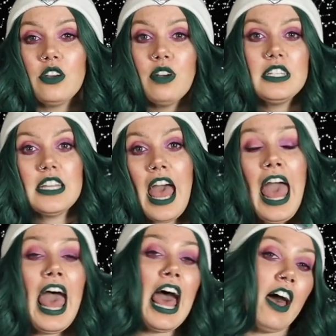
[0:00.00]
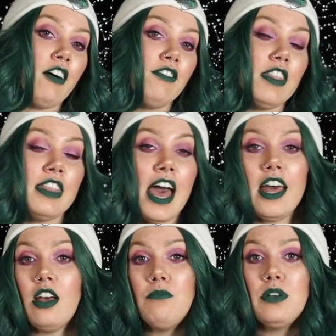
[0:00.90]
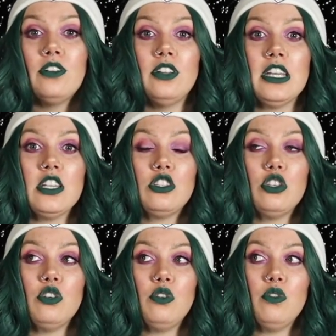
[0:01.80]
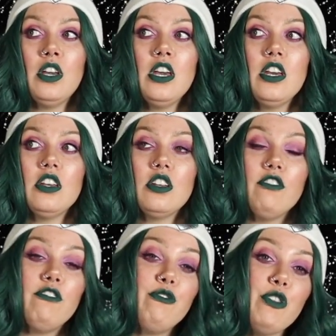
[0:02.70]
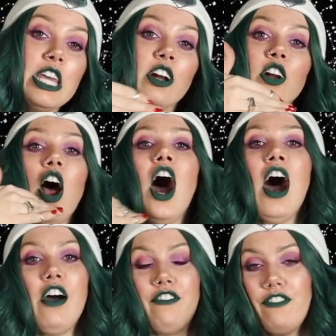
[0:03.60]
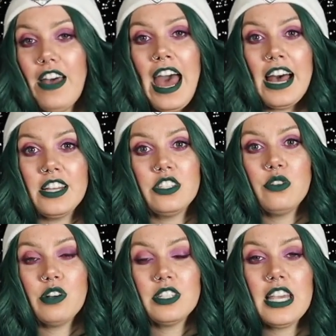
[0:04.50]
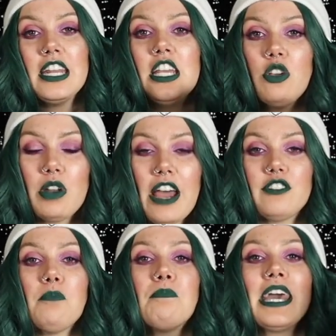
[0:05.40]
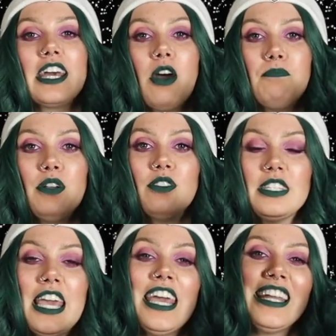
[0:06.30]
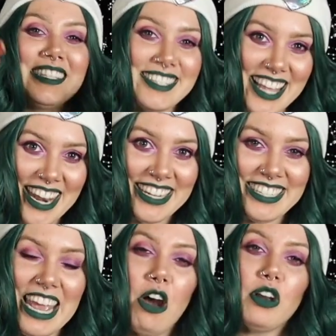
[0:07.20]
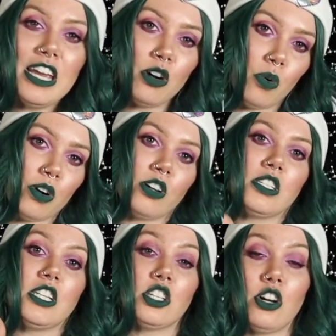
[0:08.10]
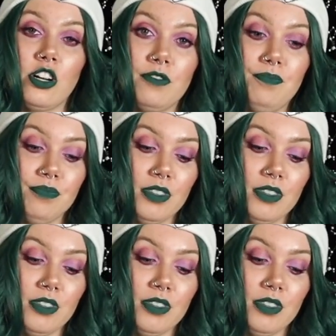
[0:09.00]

going to have that ability to veer off as you are skating. You would have to pick up your skate and set it down in order to turn.